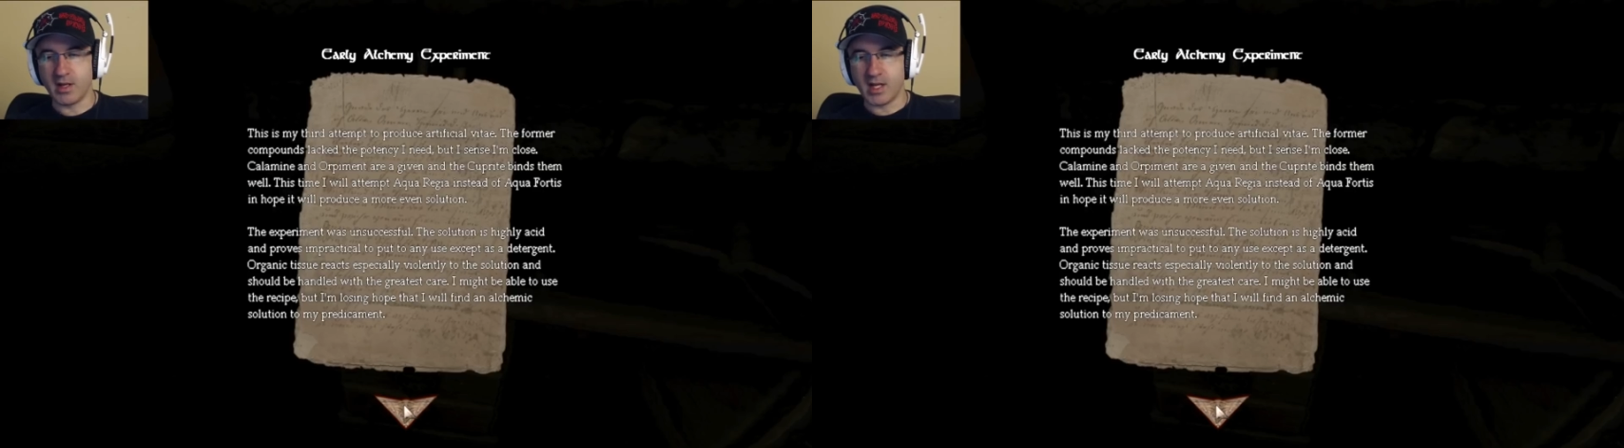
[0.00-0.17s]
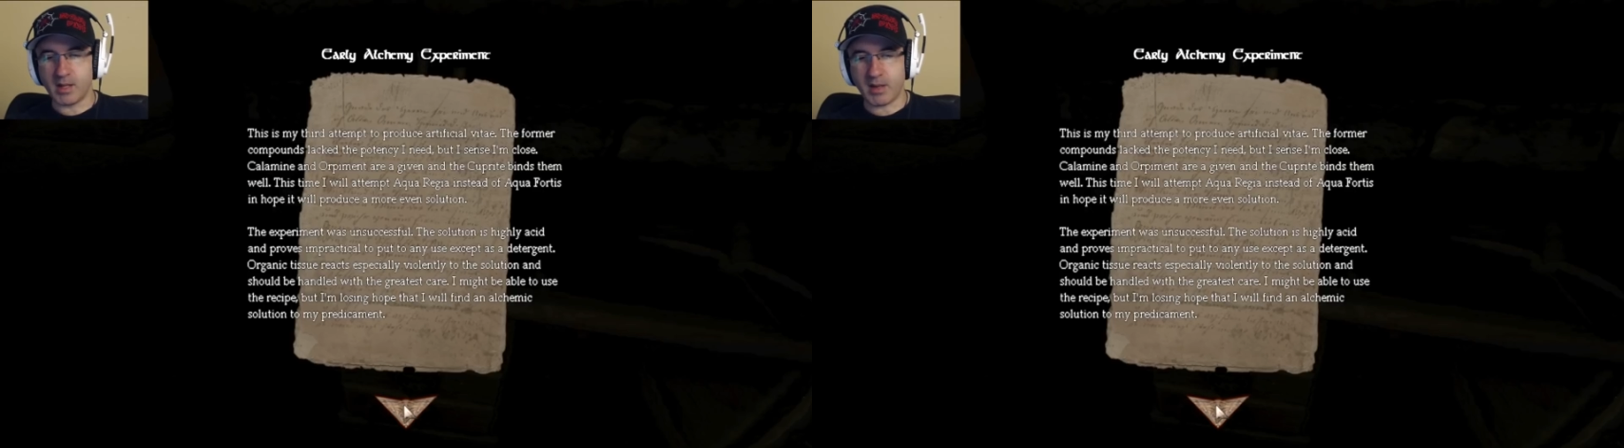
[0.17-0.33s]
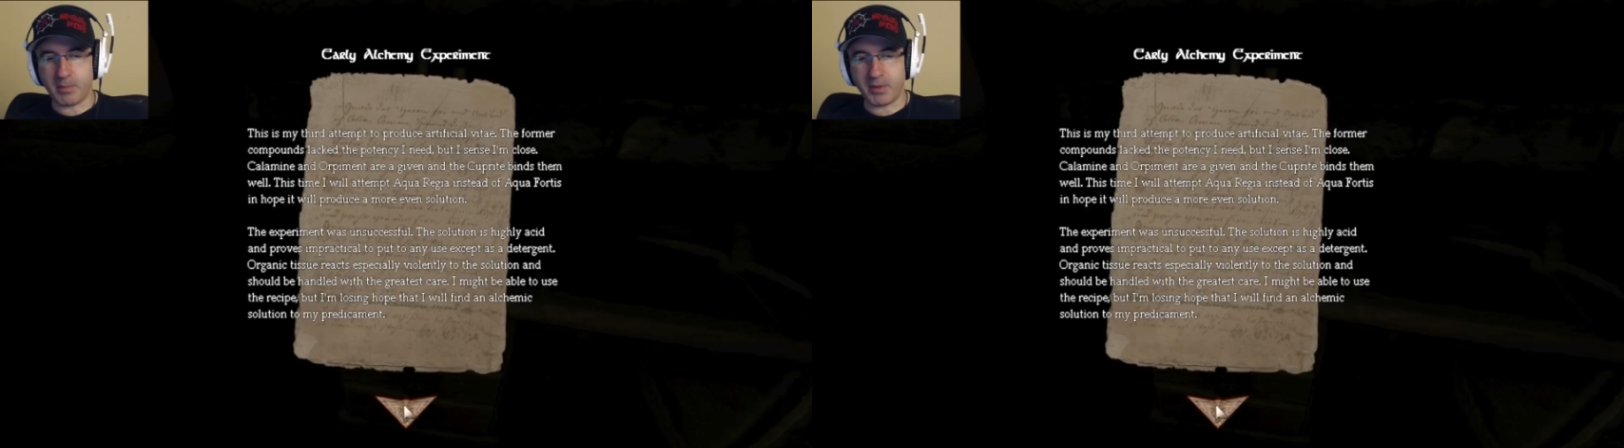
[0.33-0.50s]

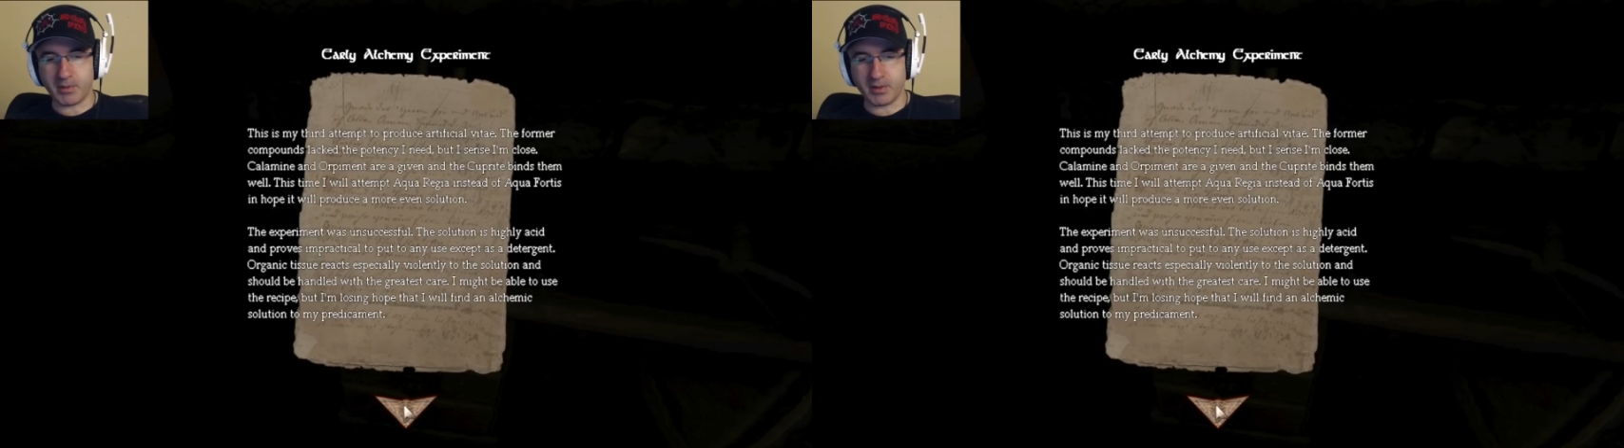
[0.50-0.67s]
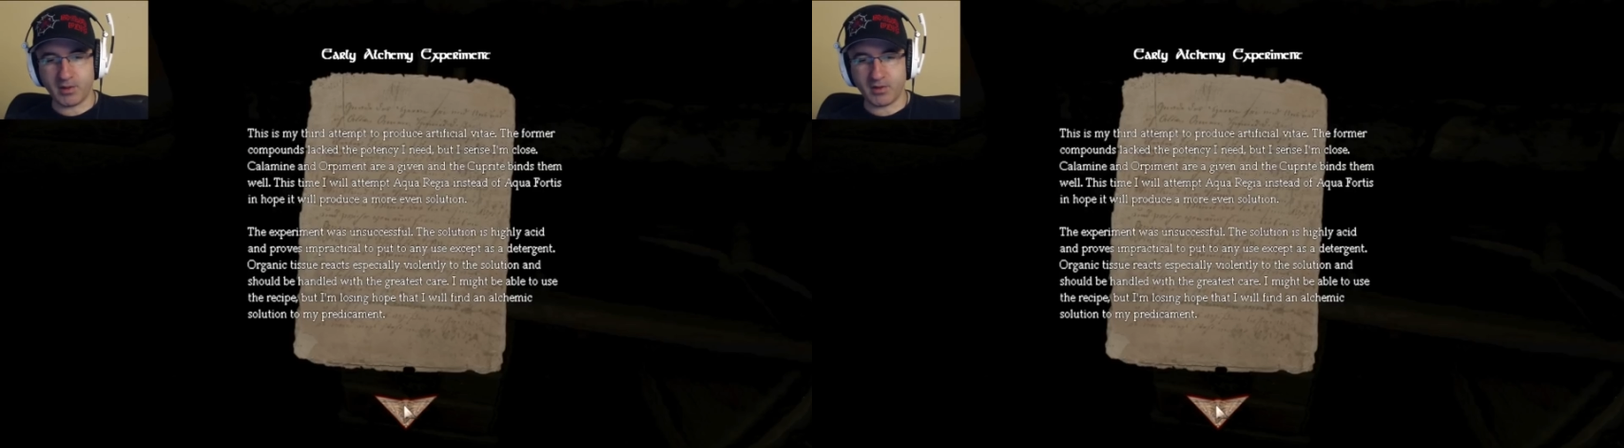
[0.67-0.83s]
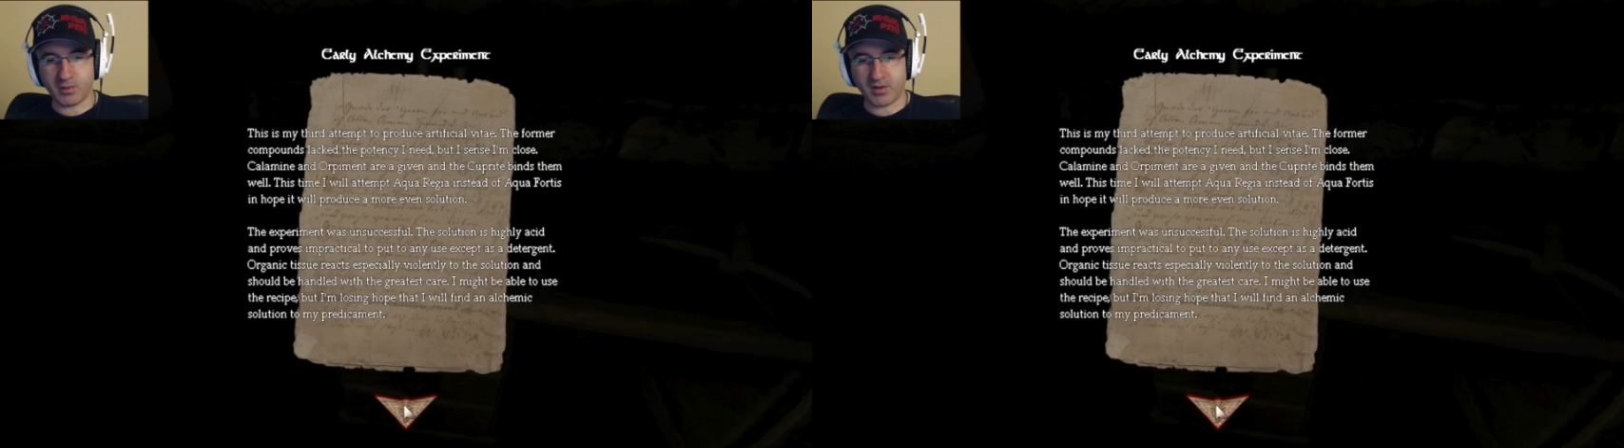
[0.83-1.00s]
I might be able to
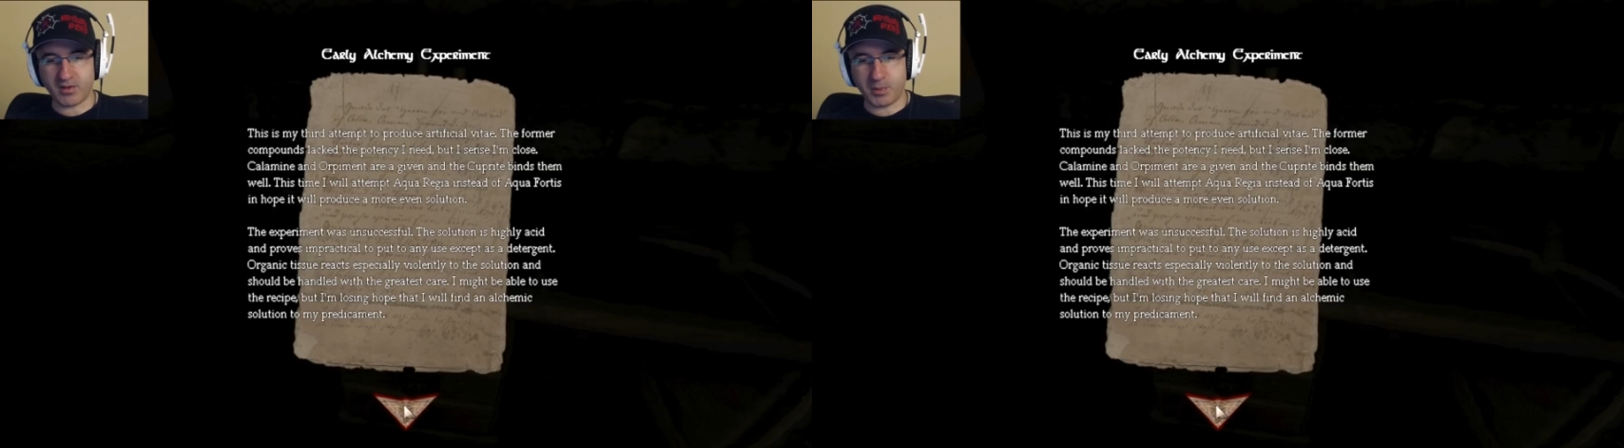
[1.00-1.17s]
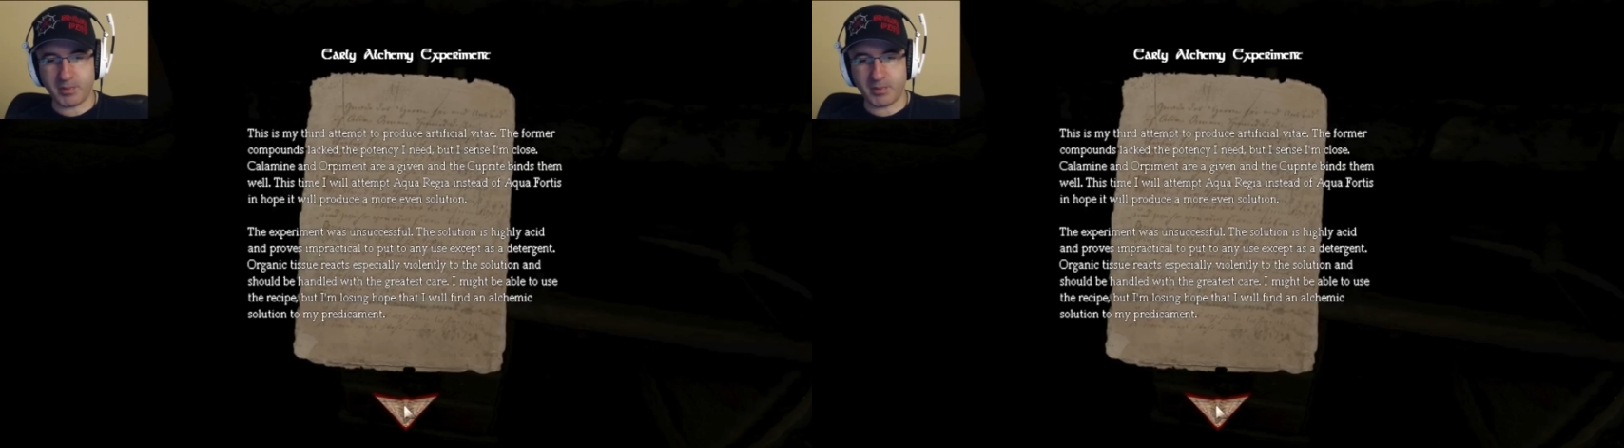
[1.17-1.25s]
use the recipe,